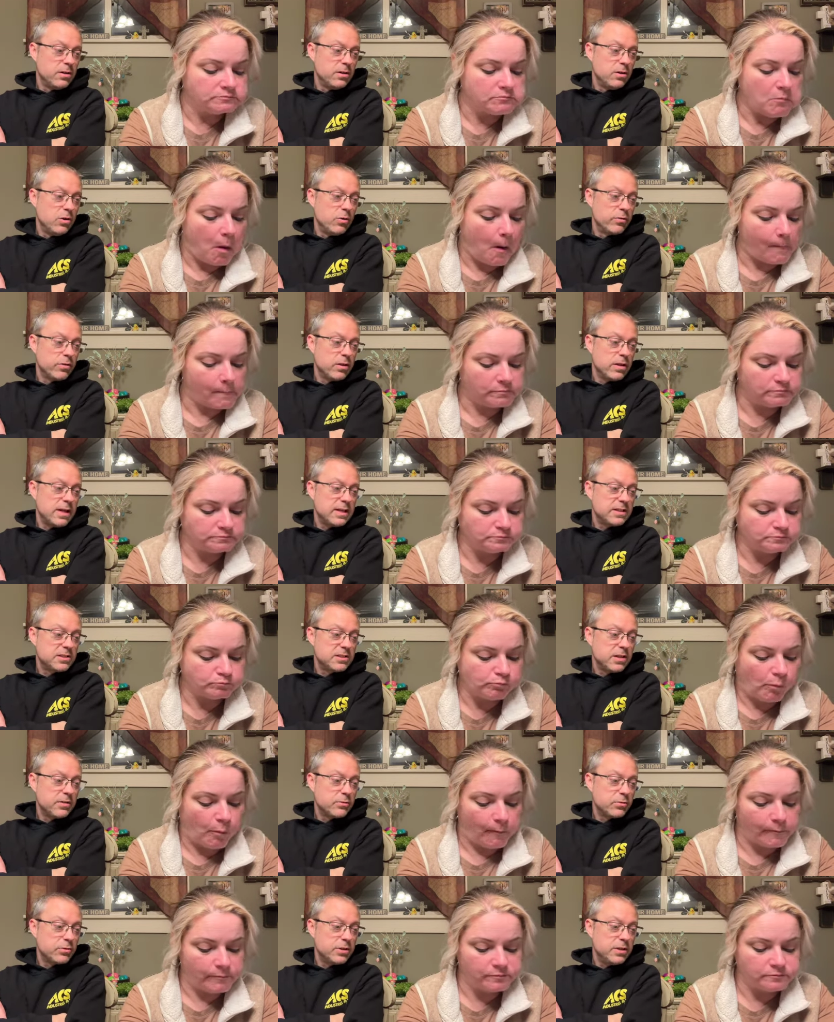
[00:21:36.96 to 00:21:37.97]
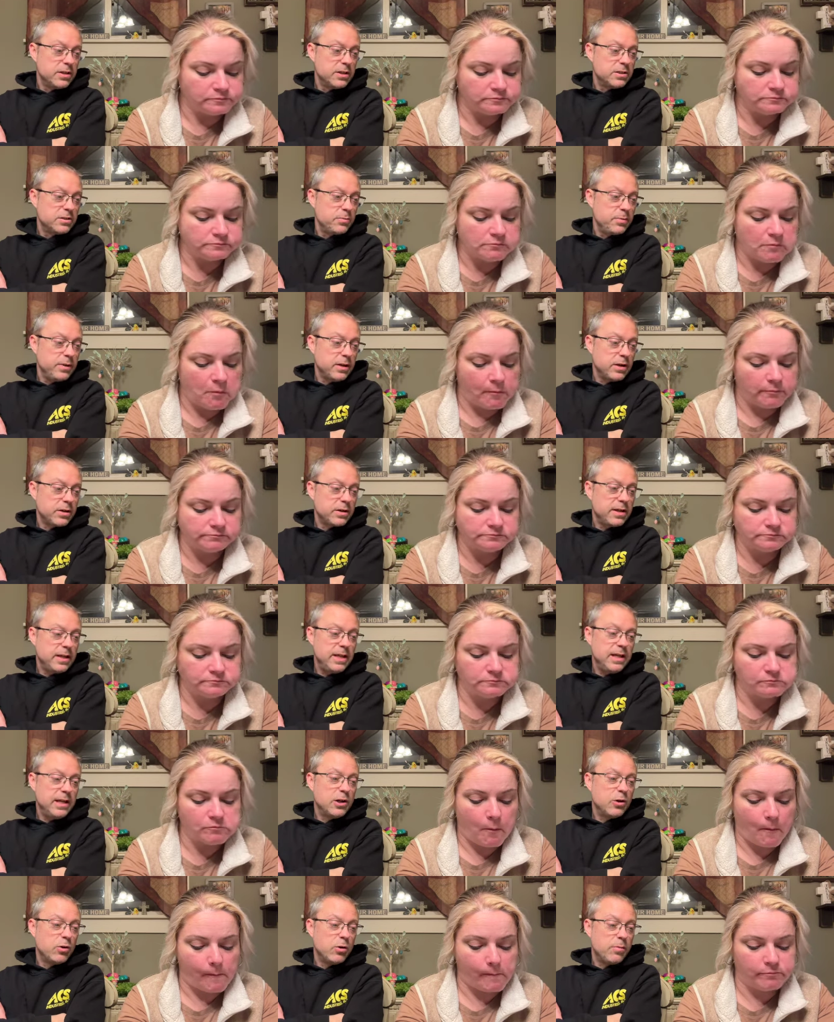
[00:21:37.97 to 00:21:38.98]
Speaker 1: over the last several years being on
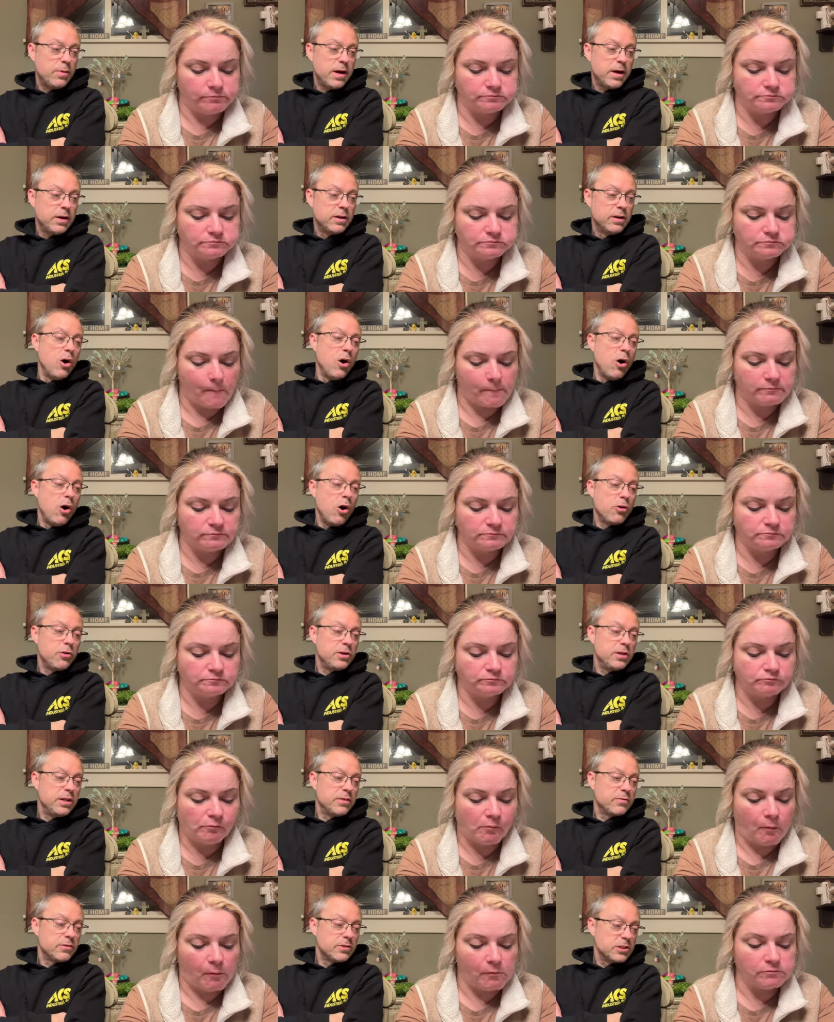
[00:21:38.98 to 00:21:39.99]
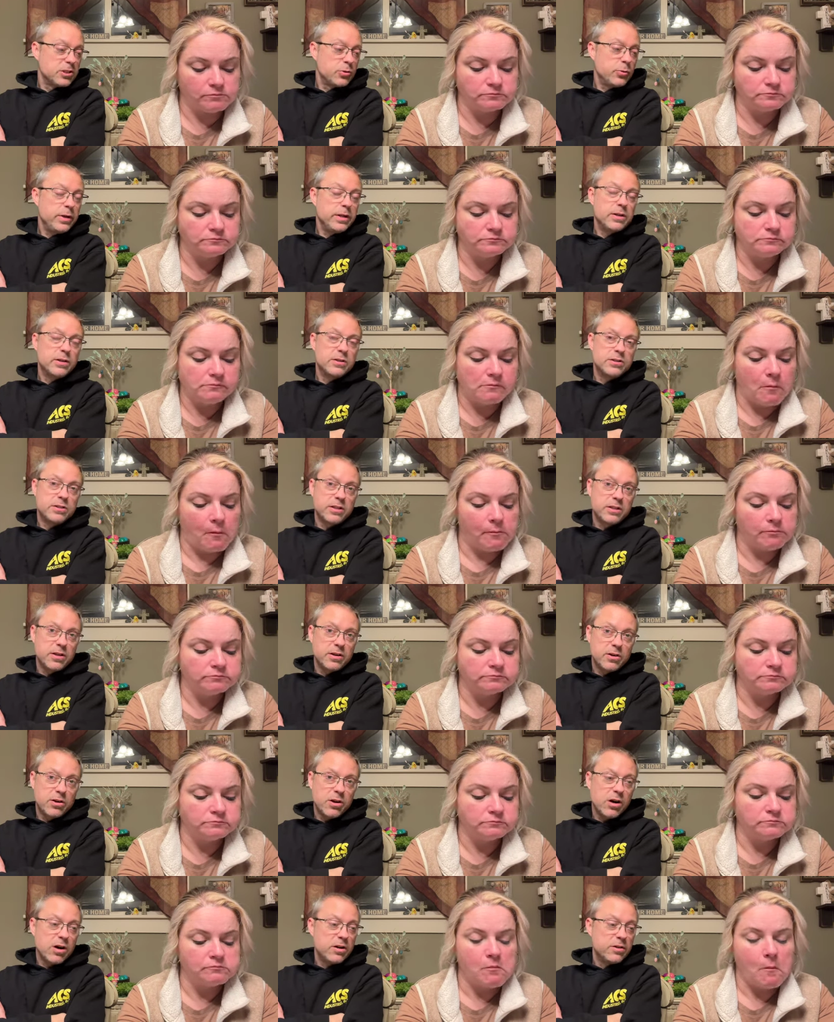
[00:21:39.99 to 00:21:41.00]
keto about all the different sweeteners that
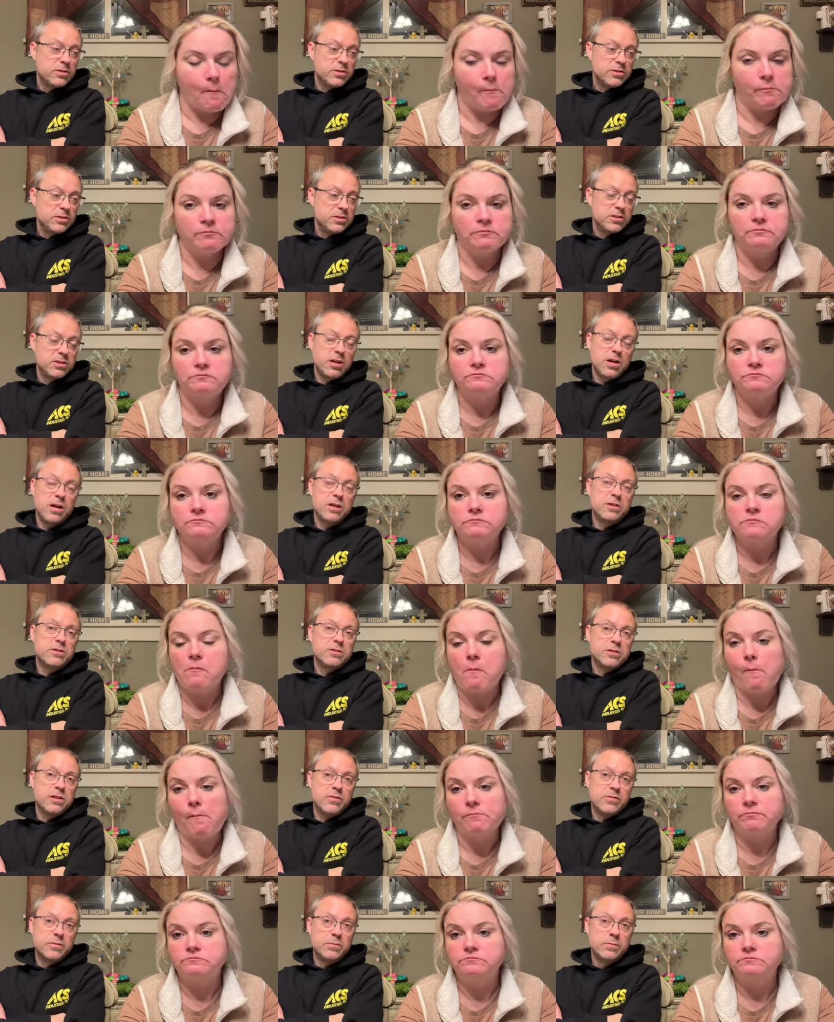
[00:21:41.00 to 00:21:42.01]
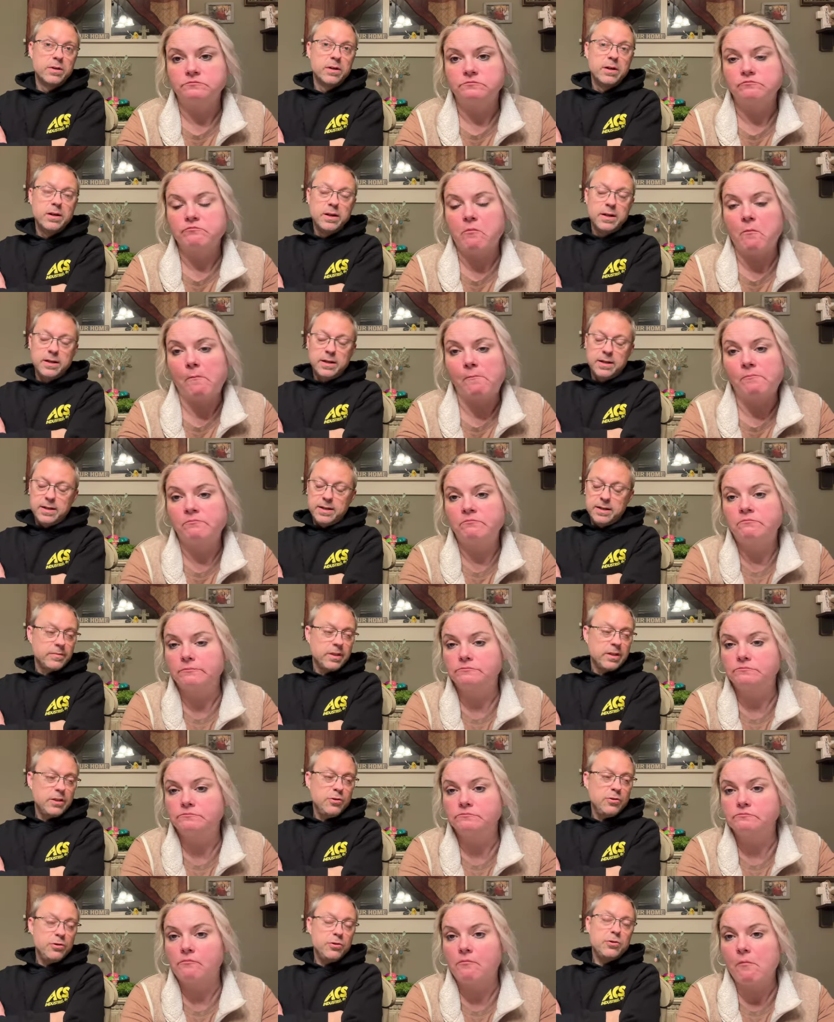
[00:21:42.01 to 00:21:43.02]
there are. There's just hundreds of them. Mm -hmm.
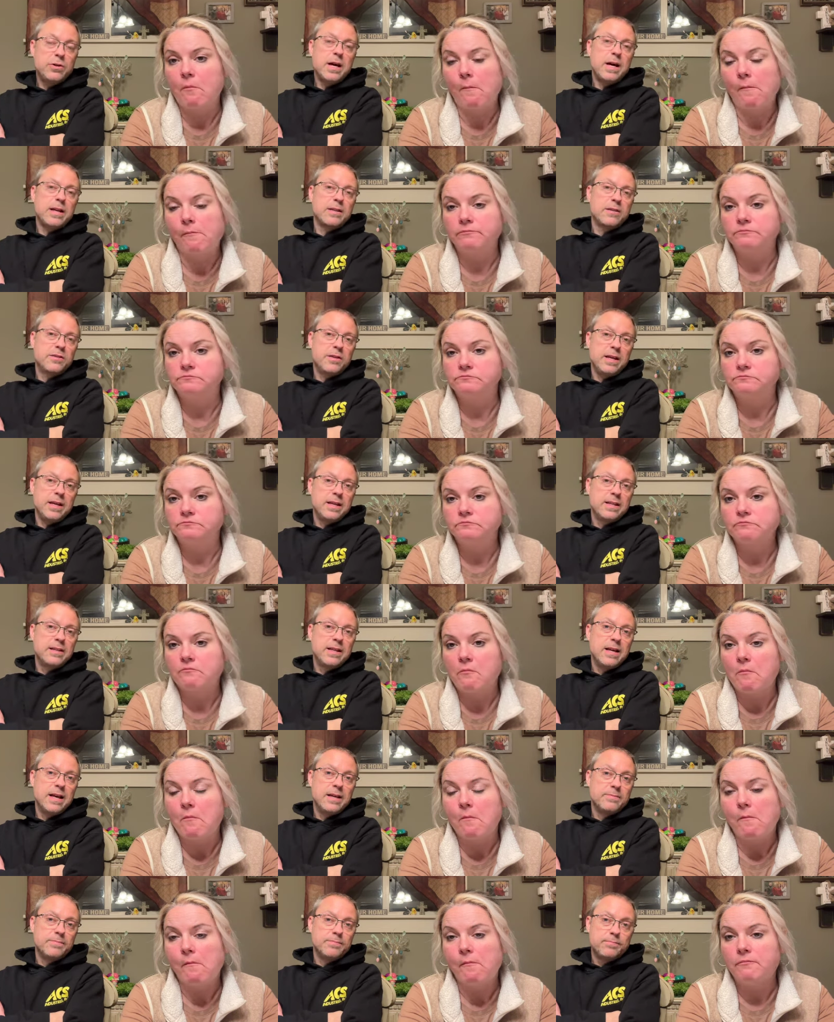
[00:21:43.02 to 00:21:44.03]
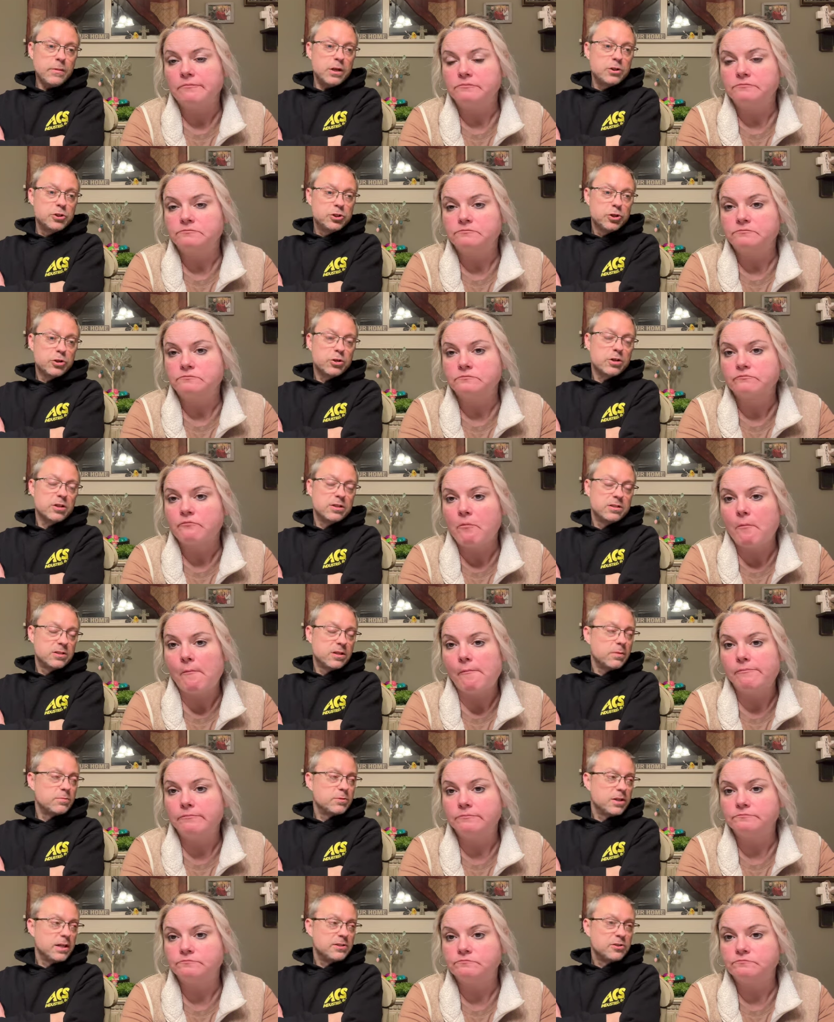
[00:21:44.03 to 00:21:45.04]
You you got to think that sugar
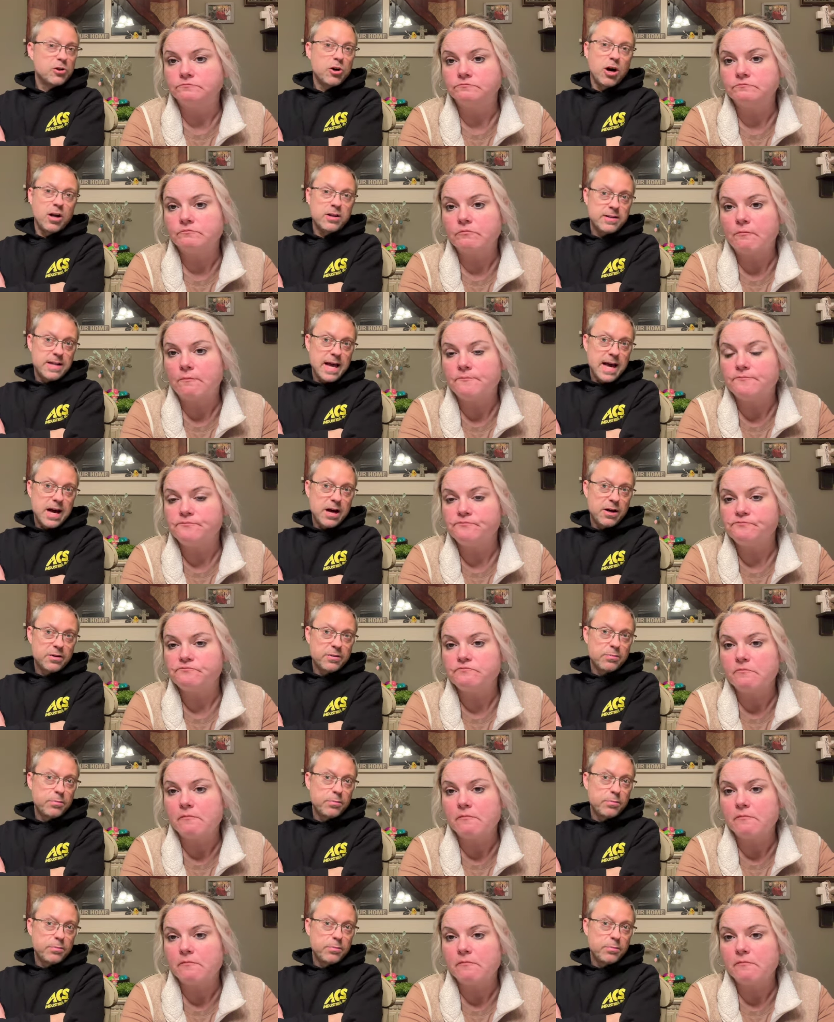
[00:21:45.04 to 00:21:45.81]
consumption has gone down,